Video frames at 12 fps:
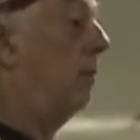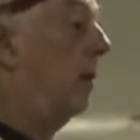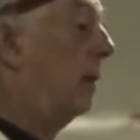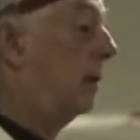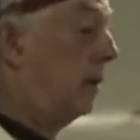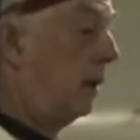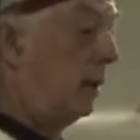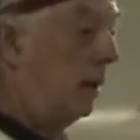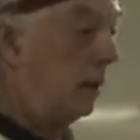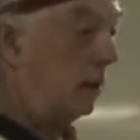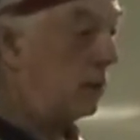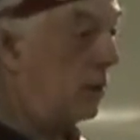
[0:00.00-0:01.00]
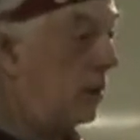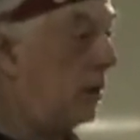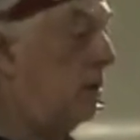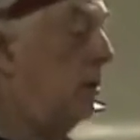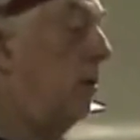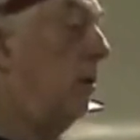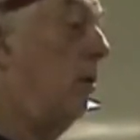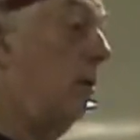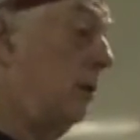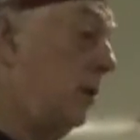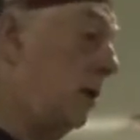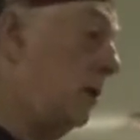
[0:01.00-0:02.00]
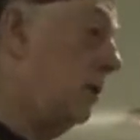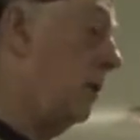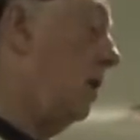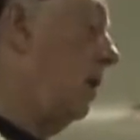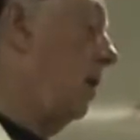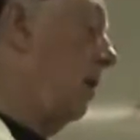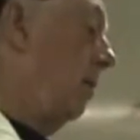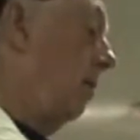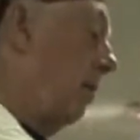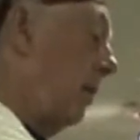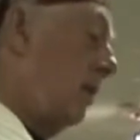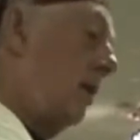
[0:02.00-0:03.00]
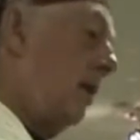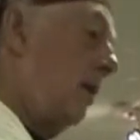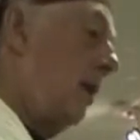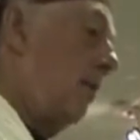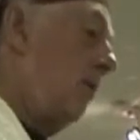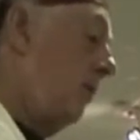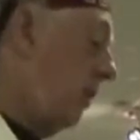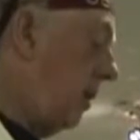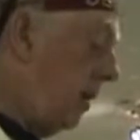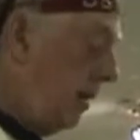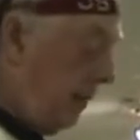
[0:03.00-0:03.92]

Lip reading: Not that they didn't exist or don't exist, but that empathy